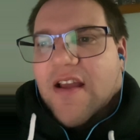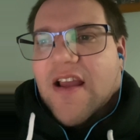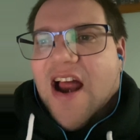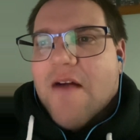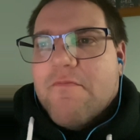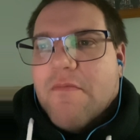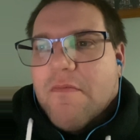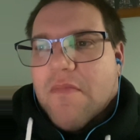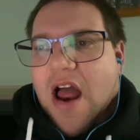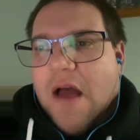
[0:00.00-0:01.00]
come
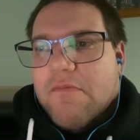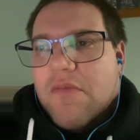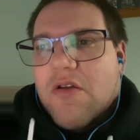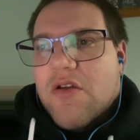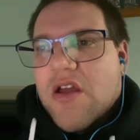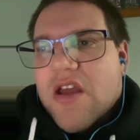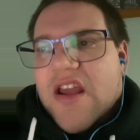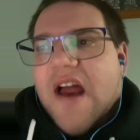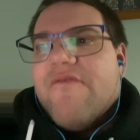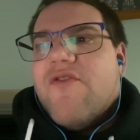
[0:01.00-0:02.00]

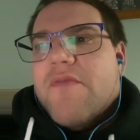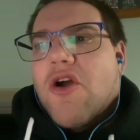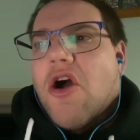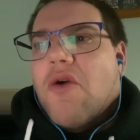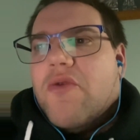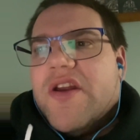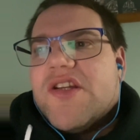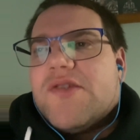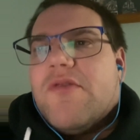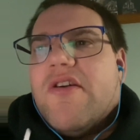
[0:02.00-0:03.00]
from behind win
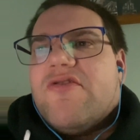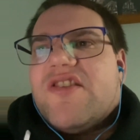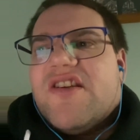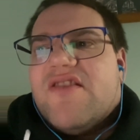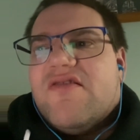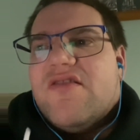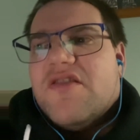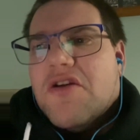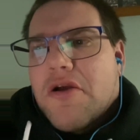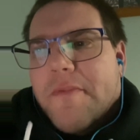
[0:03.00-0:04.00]
as well. So,
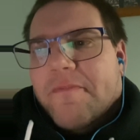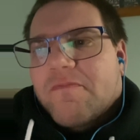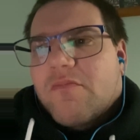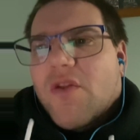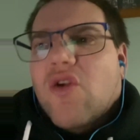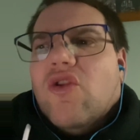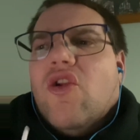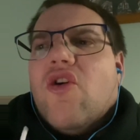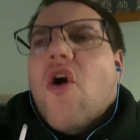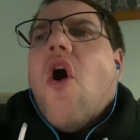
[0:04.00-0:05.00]

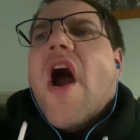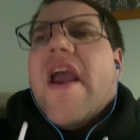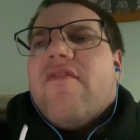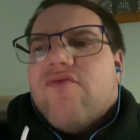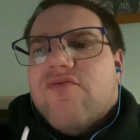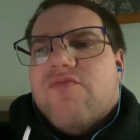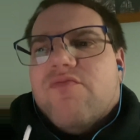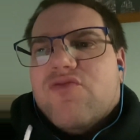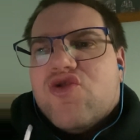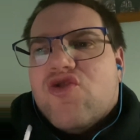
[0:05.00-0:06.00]
look, I
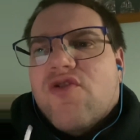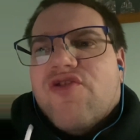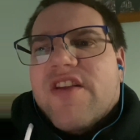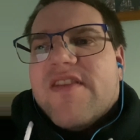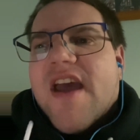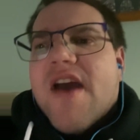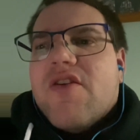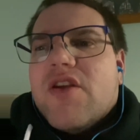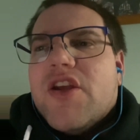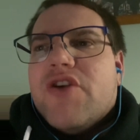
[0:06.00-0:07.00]
do think
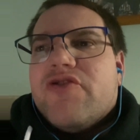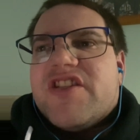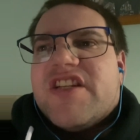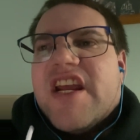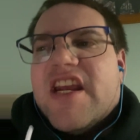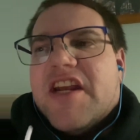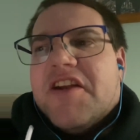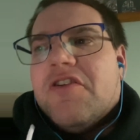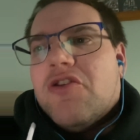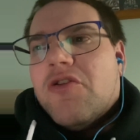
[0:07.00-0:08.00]
that you'll
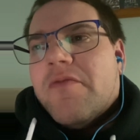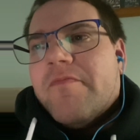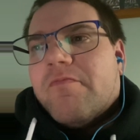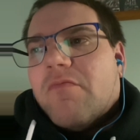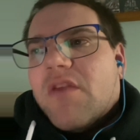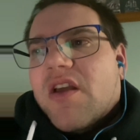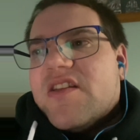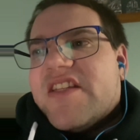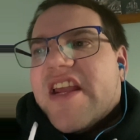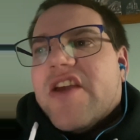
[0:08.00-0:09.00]
see
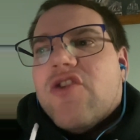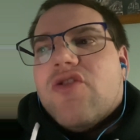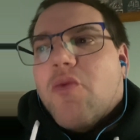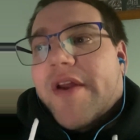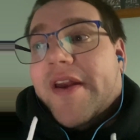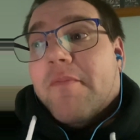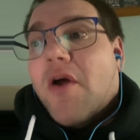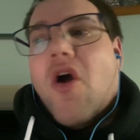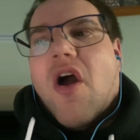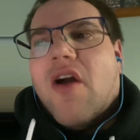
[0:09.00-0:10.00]
St Kilda winning,
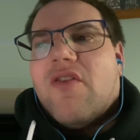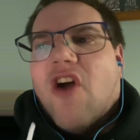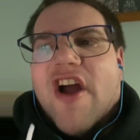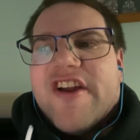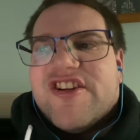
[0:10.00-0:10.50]
but I